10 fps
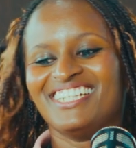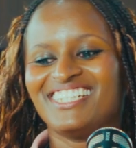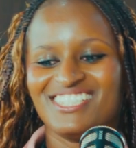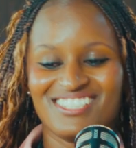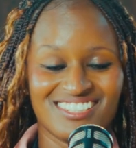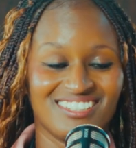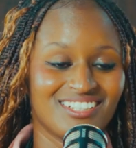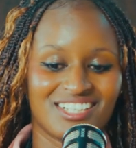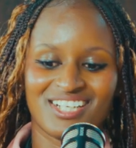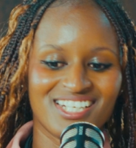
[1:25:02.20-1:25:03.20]

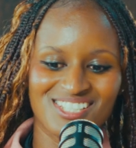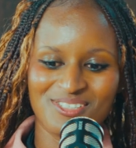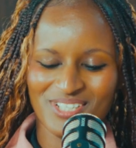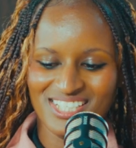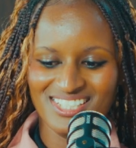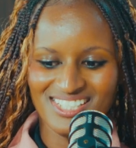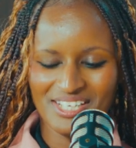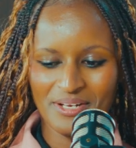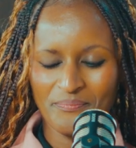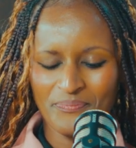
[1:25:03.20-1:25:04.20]
There's crazy
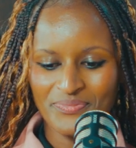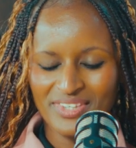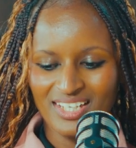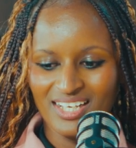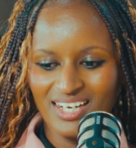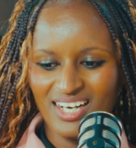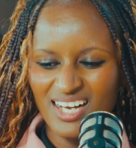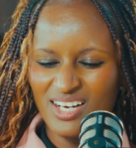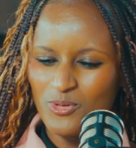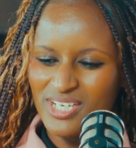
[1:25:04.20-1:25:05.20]
ones.
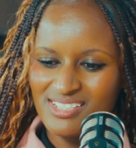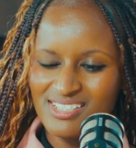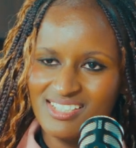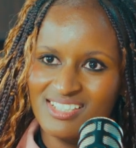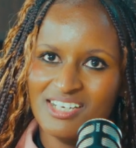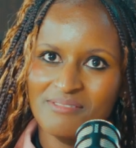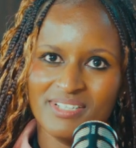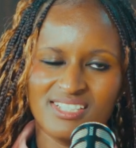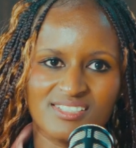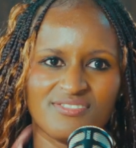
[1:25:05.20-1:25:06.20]
Where's
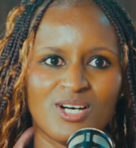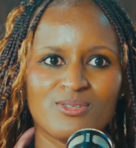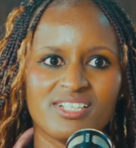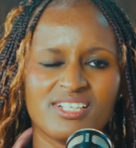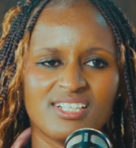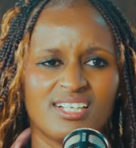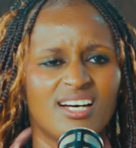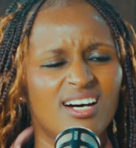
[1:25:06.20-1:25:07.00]
DM as a founder?